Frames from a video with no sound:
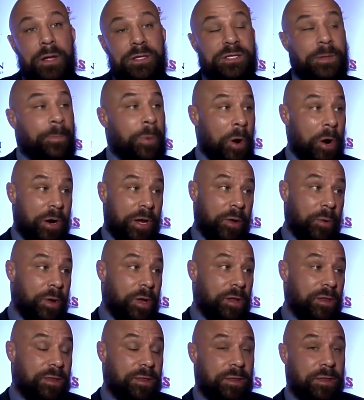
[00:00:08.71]
To party
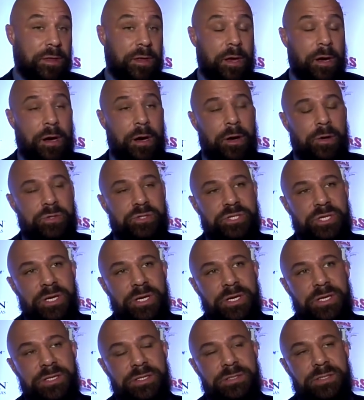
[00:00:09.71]
with? Yeah, oh,
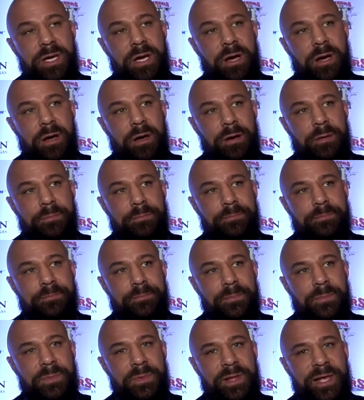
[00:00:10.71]
geez.
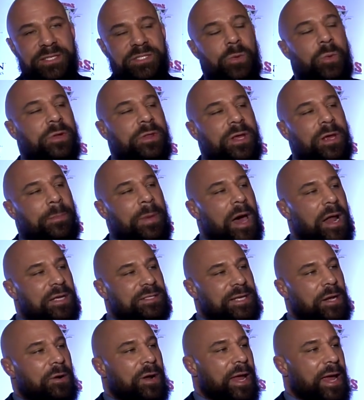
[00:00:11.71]
That's the weird thing about
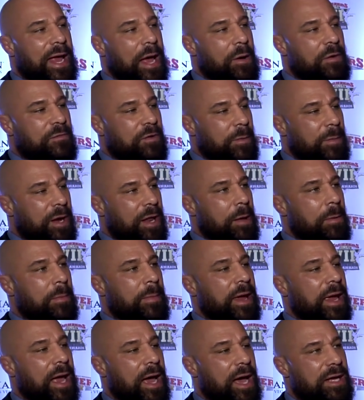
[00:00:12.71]
us. I don't hang out with very many
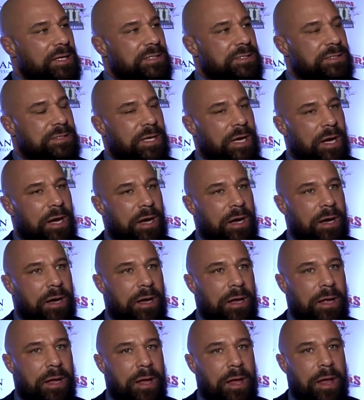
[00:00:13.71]
MMA guys.
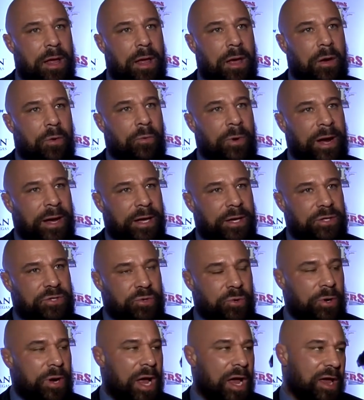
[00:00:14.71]
No. Randy
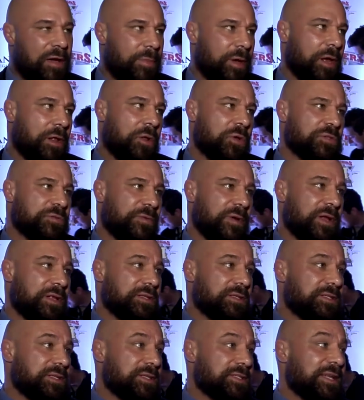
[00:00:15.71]
Couture and I have been close
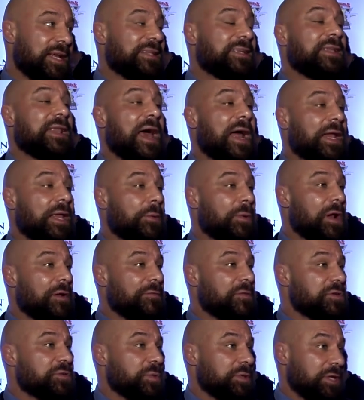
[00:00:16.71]
friends since 1990 when I
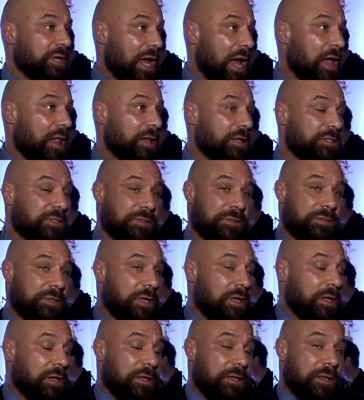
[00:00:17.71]
first went to college,
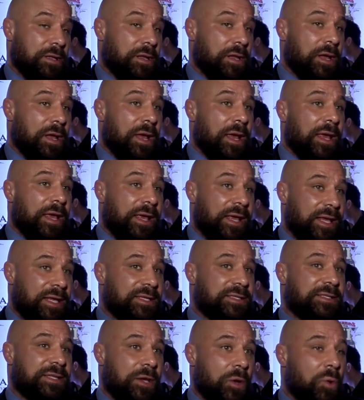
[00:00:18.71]
and
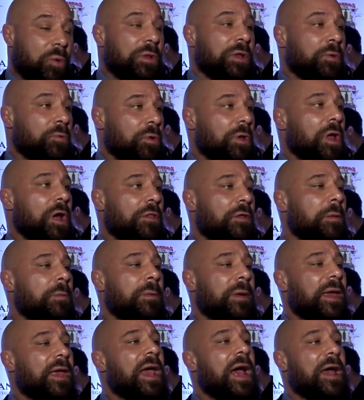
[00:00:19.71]
he's the only real other
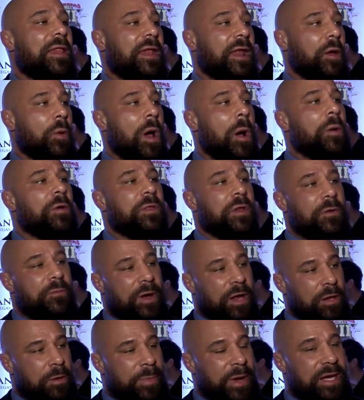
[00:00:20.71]
MMA guy that I go out with on a
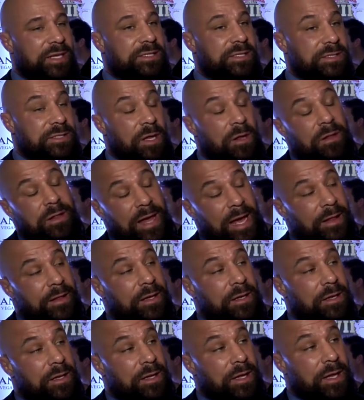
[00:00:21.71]
regular basis, other
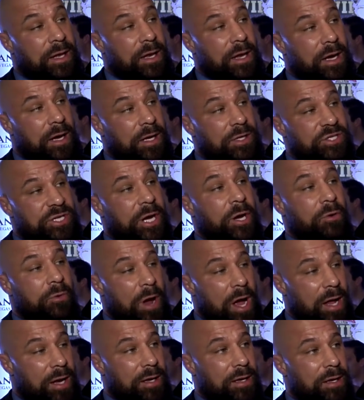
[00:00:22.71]
than Jay
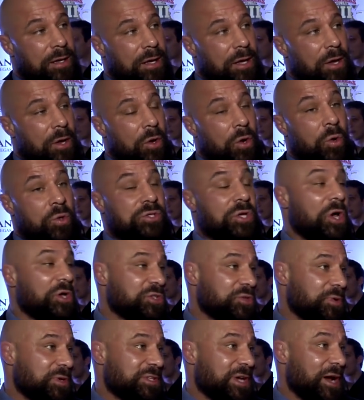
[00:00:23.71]
Haran, who's
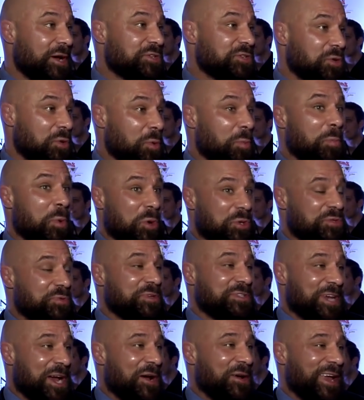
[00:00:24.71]
also retired. So most
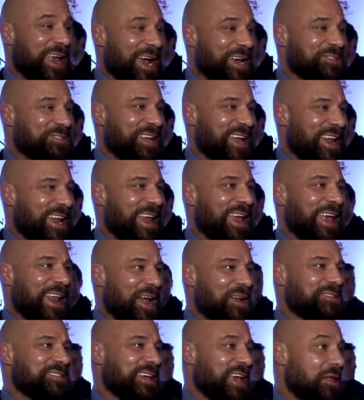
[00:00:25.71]
retired guys are kind of
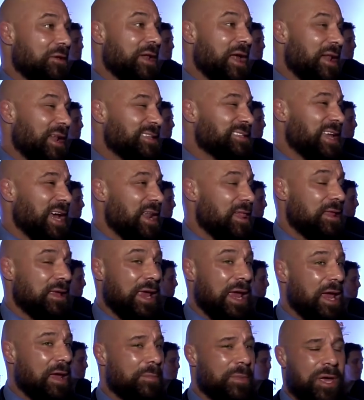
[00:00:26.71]
hanging out together now. That's kind of the
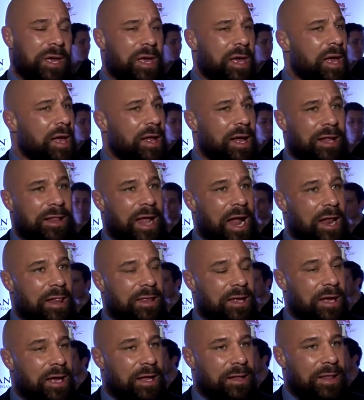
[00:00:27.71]
game. A lot
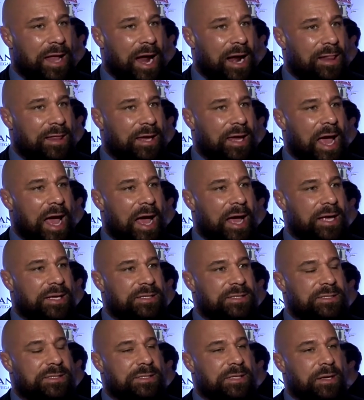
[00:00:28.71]
of the
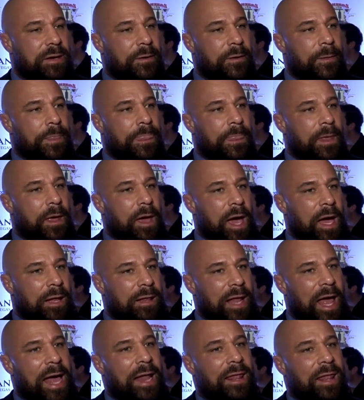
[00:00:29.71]
guys,
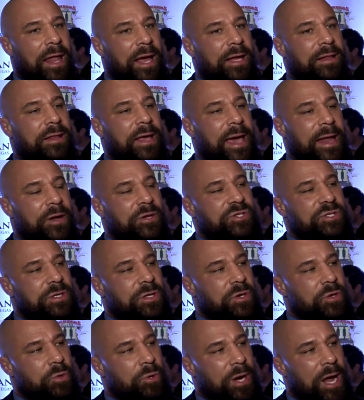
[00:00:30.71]
I like the energy of
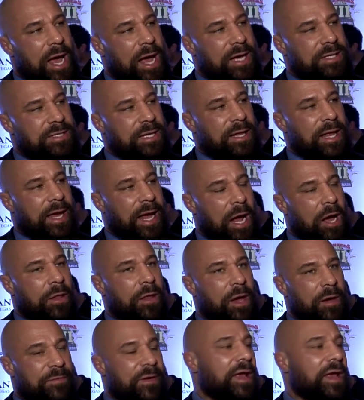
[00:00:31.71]
the newer guys. I like how they are.